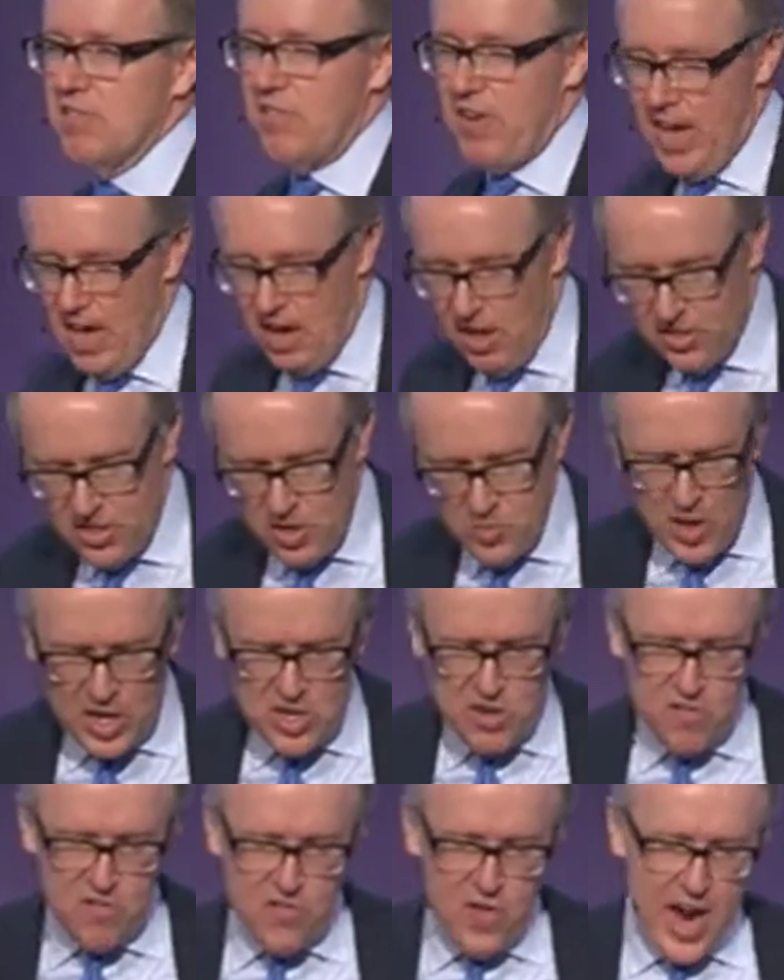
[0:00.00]
of health. And
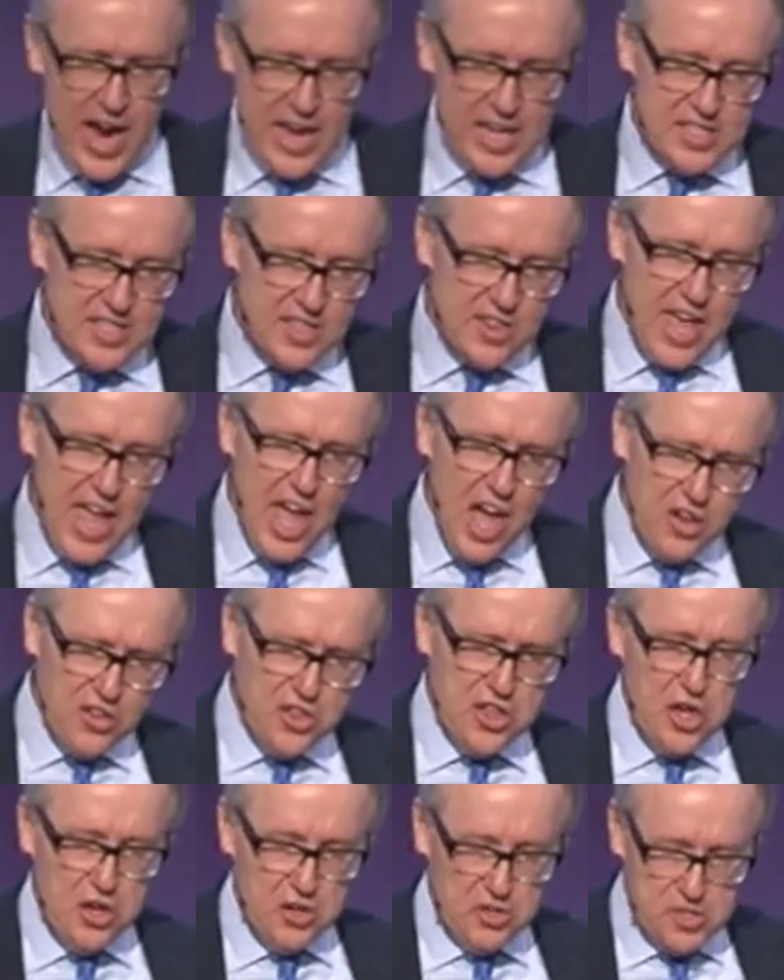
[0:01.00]
what you find is that the
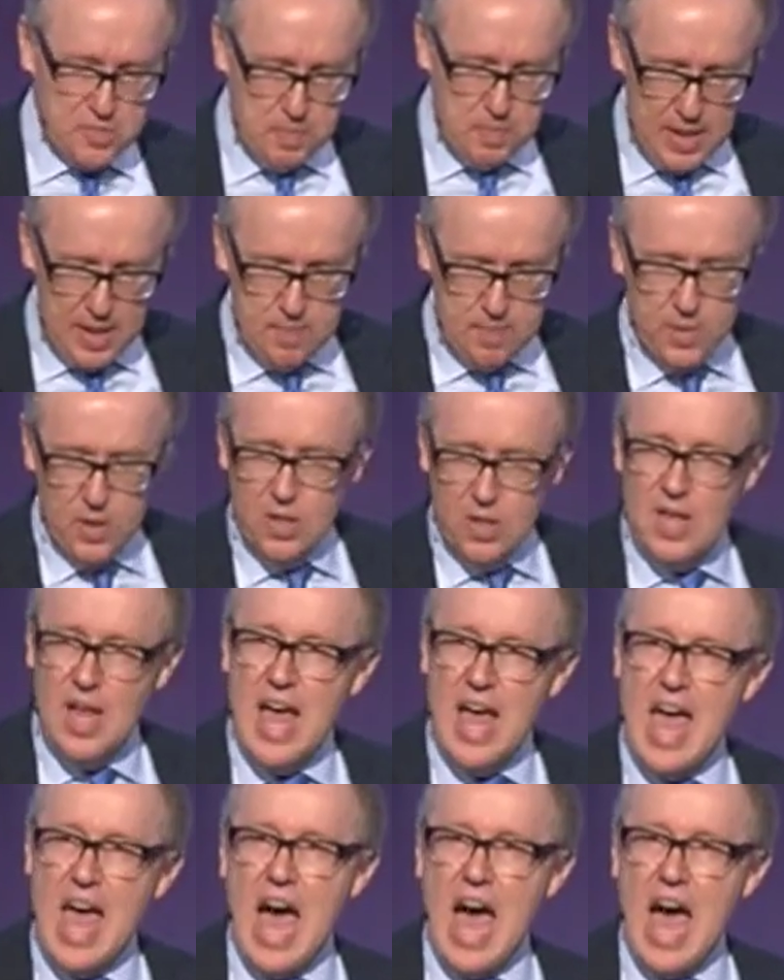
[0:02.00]
healthiest people